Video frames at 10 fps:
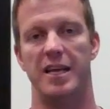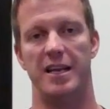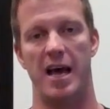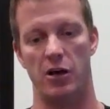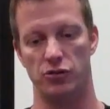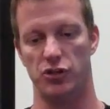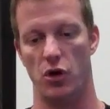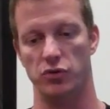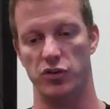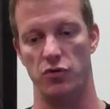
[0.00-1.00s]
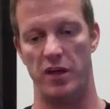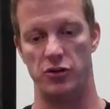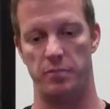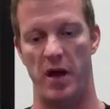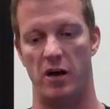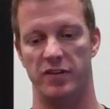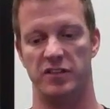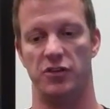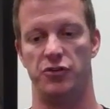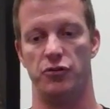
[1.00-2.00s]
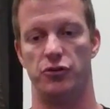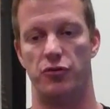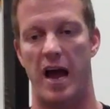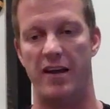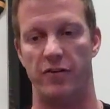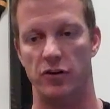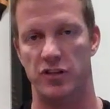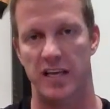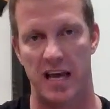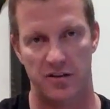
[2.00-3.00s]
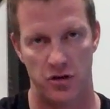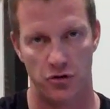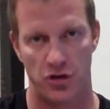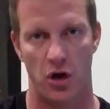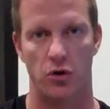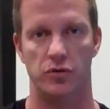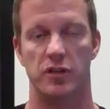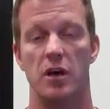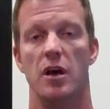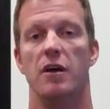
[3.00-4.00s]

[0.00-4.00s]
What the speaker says: it now shows you that your pelvis is your driver to get to your toes